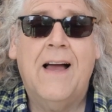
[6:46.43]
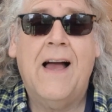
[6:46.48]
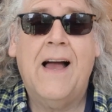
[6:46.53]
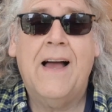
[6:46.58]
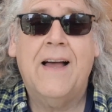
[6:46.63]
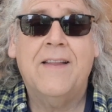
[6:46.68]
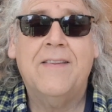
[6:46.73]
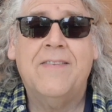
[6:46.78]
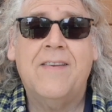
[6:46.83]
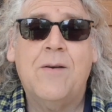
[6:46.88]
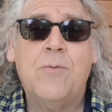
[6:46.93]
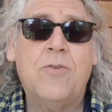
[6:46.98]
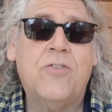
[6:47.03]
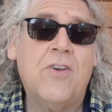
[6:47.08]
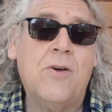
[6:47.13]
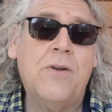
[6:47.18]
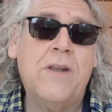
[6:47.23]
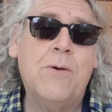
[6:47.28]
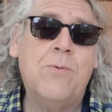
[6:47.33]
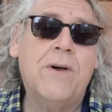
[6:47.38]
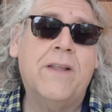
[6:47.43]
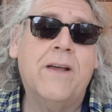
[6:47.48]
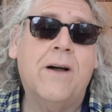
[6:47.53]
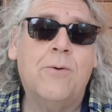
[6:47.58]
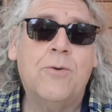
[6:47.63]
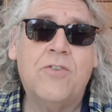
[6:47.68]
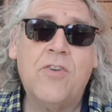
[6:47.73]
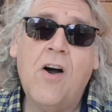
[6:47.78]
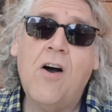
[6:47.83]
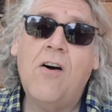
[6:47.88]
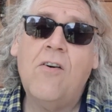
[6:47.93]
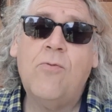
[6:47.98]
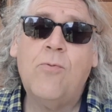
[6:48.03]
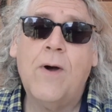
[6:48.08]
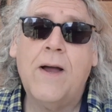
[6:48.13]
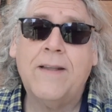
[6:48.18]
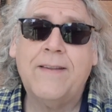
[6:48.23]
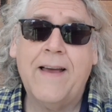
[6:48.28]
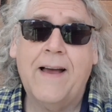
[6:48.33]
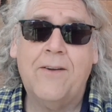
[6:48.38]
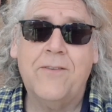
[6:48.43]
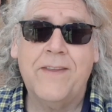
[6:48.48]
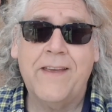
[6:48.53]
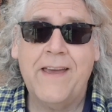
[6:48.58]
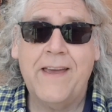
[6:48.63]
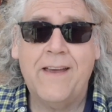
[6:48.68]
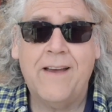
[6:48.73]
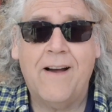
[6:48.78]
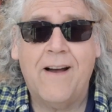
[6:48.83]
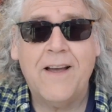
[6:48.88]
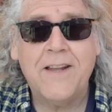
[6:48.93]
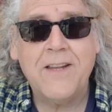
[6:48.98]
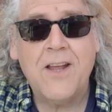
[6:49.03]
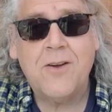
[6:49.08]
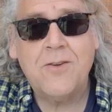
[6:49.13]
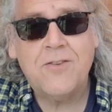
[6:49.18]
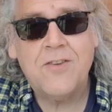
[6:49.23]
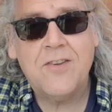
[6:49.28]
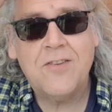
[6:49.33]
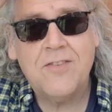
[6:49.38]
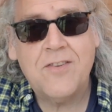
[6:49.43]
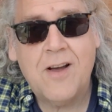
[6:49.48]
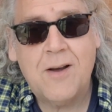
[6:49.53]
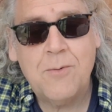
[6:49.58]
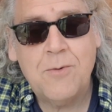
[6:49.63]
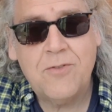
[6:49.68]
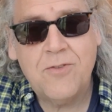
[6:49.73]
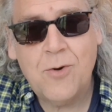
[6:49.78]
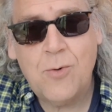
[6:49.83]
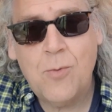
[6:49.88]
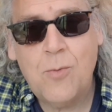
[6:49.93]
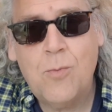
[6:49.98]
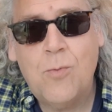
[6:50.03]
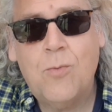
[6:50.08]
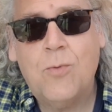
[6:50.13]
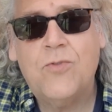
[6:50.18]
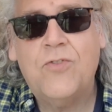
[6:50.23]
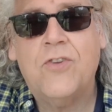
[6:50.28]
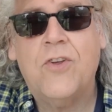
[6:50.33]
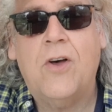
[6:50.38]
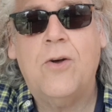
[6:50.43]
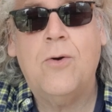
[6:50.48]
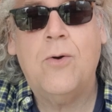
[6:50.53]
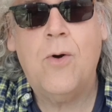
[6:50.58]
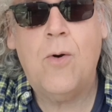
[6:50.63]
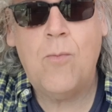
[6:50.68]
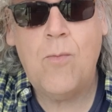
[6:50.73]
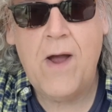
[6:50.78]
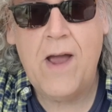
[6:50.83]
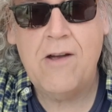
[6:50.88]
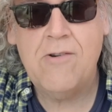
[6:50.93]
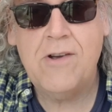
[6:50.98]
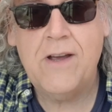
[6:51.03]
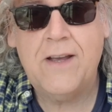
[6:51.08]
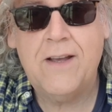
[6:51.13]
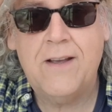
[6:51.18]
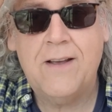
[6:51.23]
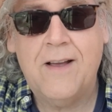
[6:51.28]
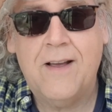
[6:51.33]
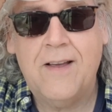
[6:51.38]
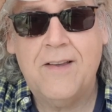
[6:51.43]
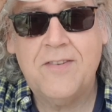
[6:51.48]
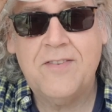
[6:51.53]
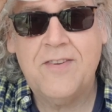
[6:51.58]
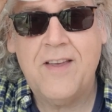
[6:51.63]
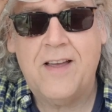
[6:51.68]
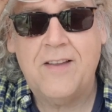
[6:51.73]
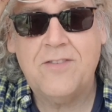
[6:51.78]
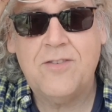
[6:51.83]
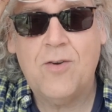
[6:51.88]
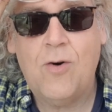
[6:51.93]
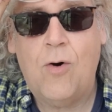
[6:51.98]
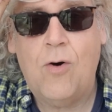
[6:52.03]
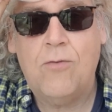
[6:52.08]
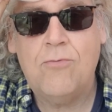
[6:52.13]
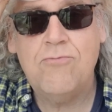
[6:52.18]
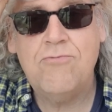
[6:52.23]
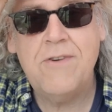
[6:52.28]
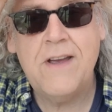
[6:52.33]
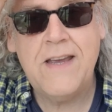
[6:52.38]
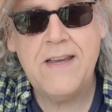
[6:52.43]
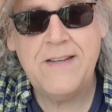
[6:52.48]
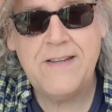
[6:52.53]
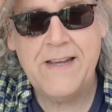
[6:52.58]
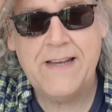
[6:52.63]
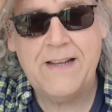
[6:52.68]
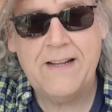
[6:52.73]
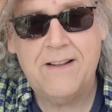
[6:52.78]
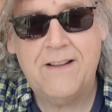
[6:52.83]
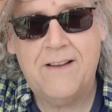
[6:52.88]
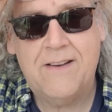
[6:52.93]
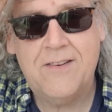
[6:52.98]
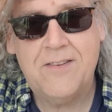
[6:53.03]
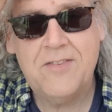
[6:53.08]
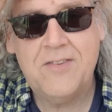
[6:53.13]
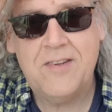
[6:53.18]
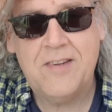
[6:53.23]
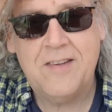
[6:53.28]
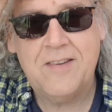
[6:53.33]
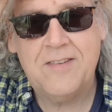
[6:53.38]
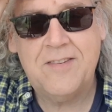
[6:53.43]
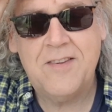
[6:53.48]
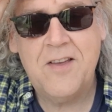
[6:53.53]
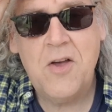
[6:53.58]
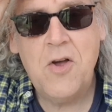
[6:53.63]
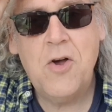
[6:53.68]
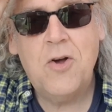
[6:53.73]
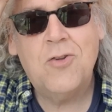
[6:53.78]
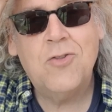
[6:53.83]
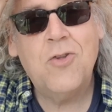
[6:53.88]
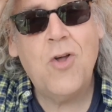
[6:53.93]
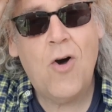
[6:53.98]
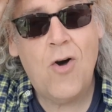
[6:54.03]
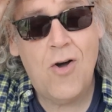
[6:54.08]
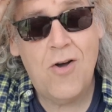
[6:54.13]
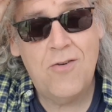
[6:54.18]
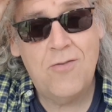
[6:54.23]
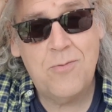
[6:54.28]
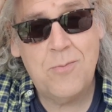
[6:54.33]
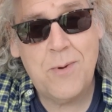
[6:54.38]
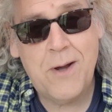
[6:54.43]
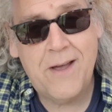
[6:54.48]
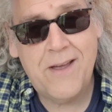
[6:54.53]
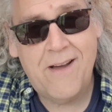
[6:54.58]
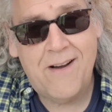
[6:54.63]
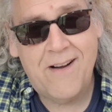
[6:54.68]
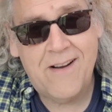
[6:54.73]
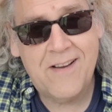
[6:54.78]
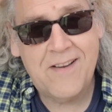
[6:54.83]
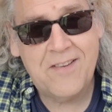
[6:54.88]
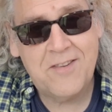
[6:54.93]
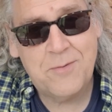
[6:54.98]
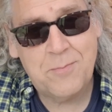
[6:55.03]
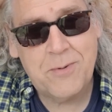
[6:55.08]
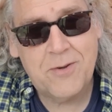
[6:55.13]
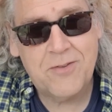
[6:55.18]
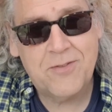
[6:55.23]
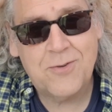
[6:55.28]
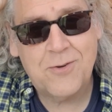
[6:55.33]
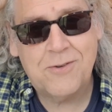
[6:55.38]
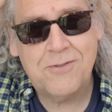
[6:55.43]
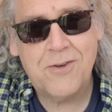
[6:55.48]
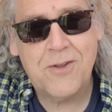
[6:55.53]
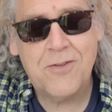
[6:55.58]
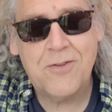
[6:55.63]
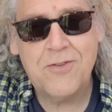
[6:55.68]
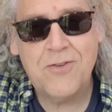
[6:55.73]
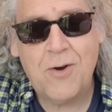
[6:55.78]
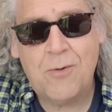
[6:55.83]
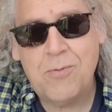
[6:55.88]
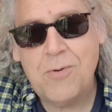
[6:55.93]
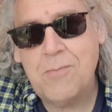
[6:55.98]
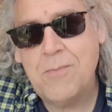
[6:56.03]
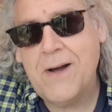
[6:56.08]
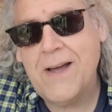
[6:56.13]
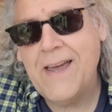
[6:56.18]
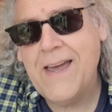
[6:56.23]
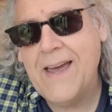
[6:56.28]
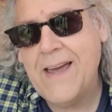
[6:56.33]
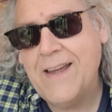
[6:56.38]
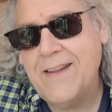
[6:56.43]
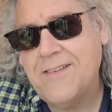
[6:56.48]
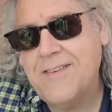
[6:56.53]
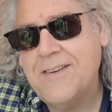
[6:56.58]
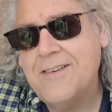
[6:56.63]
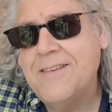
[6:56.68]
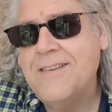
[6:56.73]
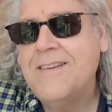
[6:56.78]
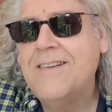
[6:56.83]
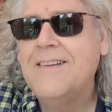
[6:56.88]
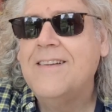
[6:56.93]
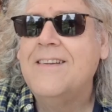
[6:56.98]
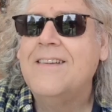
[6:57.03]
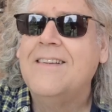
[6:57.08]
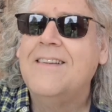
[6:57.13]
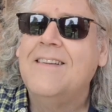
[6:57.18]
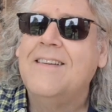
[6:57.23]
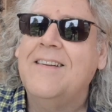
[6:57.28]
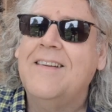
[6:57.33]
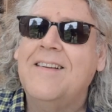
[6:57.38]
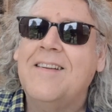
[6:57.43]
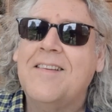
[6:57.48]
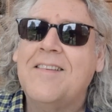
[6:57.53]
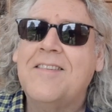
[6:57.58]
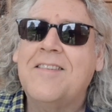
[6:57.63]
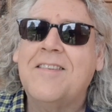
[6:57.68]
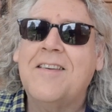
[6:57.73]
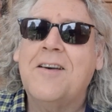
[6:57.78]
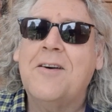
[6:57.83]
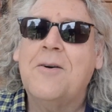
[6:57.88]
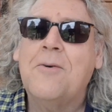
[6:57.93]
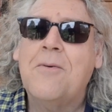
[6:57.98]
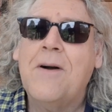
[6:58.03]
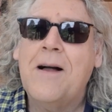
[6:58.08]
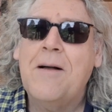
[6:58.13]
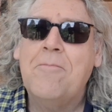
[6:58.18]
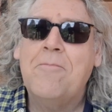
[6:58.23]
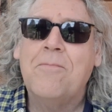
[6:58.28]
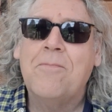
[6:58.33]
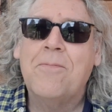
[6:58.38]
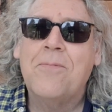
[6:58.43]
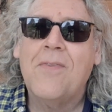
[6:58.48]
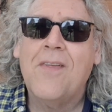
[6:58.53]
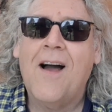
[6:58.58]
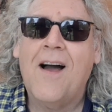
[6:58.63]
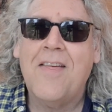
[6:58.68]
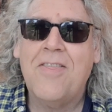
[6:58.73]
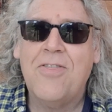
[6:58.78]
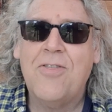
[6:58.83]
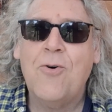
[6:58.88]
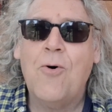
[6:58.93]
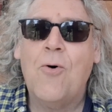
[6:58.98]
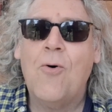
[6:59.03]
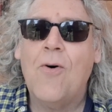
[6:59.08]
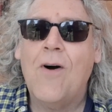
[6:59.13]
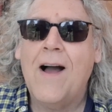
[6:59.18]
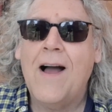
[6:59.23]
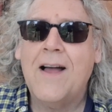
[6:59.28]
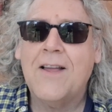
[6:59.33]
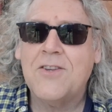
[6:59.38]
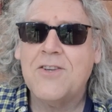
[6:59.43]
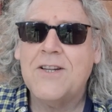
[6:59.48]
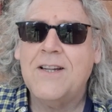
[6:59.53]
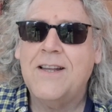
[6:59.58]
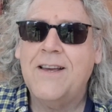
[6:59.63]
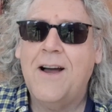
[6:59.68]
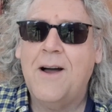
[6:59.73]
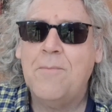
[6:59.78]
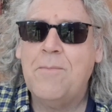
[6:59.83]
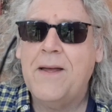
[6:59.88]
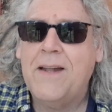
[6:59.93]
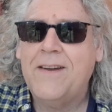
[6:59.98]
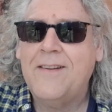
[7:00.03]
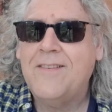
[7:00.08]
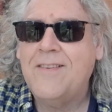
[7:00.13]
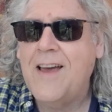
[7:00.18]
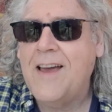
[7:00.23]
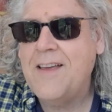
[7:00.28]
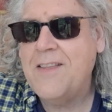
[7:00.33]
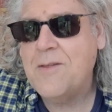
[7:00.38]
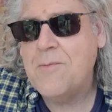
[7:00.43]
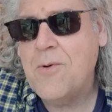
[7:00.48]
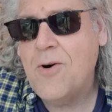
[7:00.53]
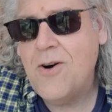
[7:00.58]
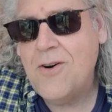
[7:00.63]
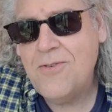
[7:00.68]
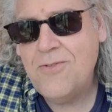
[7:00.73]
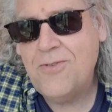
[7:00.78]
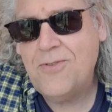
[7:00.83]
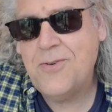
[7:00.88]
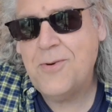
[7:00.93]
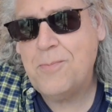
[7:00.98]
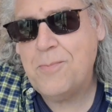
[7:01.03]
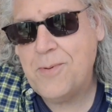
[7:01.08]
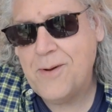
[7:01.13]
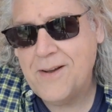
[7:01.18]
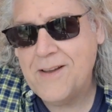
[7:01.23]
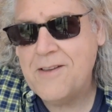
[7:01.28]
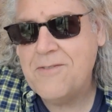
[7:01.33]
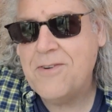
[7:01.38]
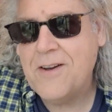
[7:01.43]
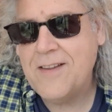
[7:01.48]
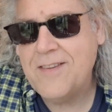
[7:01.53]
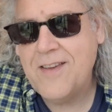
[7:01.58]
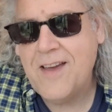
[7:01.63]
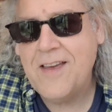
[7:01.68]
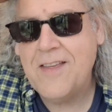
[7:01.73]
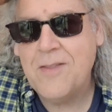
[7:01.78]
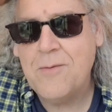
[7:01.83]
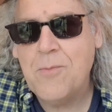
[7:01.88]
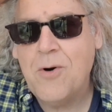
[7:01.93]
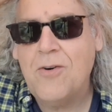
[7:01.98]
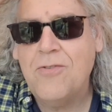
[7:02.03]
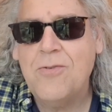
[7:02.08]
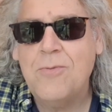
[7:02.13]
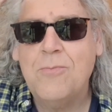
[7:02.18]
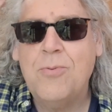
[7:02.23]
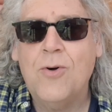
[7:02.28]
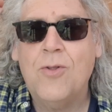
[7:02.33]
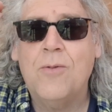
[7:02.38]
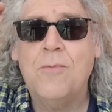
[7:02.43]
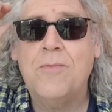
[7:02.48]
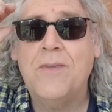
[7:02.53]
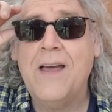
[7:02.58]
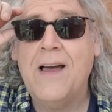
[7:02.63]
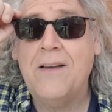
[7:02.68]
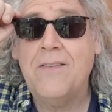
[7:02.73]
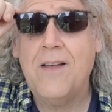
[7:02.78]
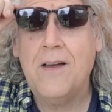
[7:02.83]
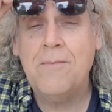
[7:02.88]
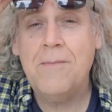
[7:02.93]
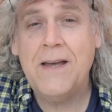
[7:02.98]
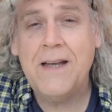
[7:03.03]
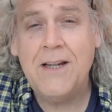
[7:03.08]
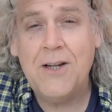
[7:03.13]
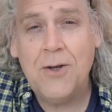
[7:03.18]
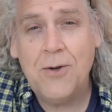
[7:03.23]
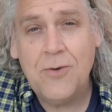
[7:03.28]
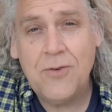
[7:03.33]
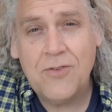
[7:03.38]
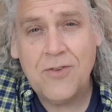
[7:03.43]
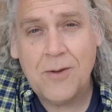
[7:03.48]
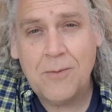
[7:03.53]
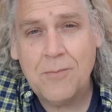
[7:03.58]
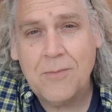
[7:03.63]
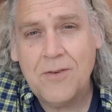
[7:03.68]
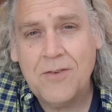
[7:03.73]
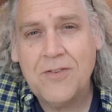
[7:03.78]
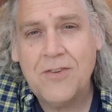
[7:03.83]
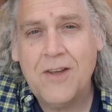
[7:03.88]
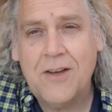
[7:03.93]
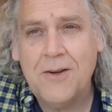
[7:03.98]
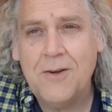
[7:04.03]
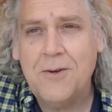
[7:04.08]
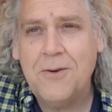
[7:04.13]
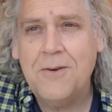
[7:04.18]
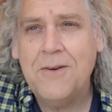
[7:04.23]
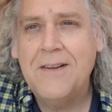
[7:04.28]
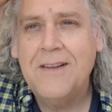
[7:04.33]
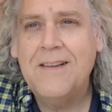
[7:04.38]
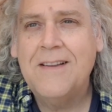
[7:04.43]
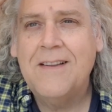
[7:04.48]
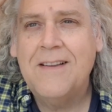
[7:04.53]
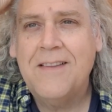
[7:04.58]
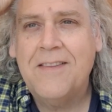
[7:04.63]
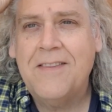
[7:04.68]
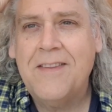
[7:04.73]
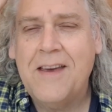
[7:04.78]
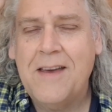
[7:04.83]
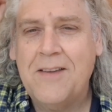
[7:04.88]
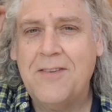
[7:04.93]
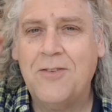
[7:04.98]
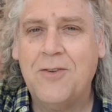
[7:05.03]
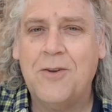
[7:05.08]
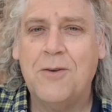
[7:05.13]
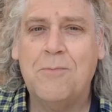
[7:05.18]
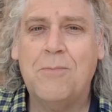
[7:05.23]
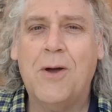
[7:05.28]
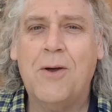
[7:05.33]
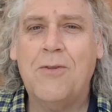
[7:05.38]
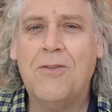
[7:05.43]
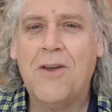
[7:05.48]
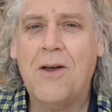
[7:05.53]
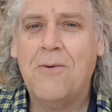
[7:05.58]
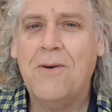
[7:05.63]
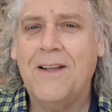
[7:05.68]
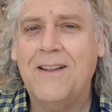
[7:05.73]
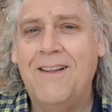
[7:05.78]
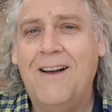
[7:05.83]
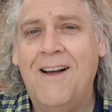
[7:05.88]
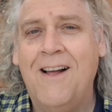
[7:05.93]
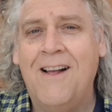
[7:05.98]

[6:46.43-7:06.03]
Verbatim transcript: And it was only when I was halfway down here, I noticed I was also wearing a set of reading glasses. Not over my eyes, but sort of at the top of my head. So um, I thought, actually, I better take off. But if I take them off and put them down, I may lose them. So they're sort of both going